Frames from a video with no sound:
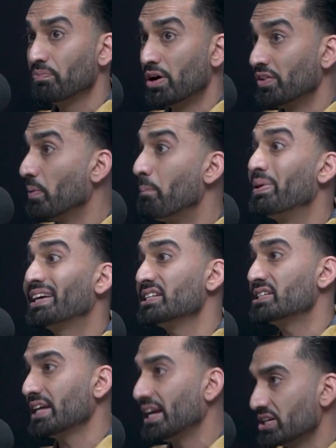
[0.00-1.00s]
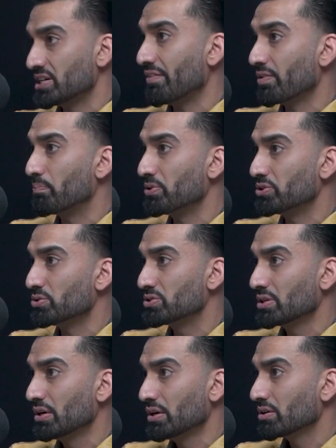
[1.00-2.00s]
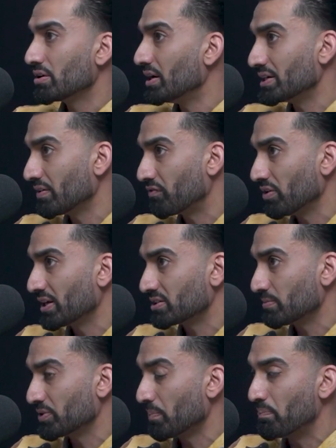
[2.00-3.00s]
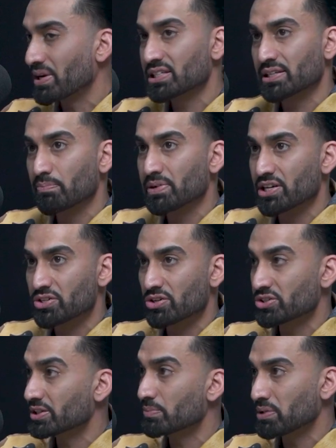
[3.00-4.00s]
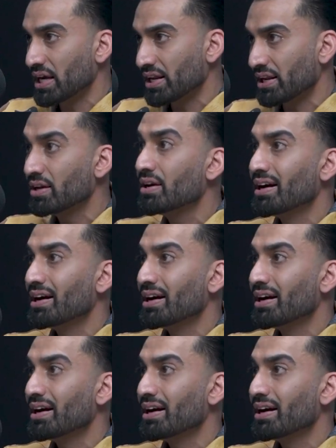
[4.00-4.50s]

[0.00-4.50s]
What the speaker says: on the biggest stage, having produced content for like some of the biggest NBA stars on the planet.